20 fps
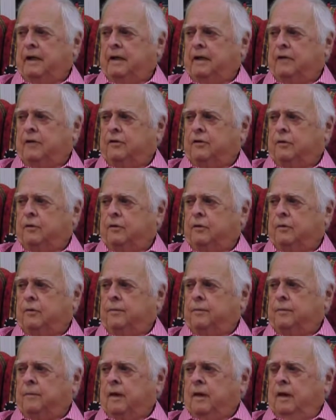into
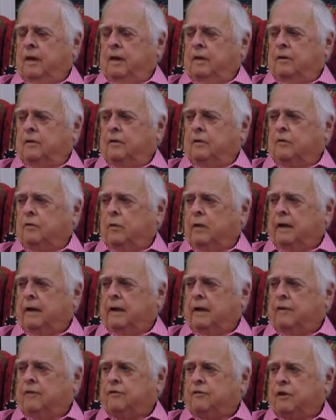the
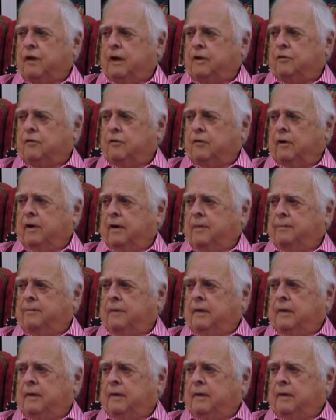20th century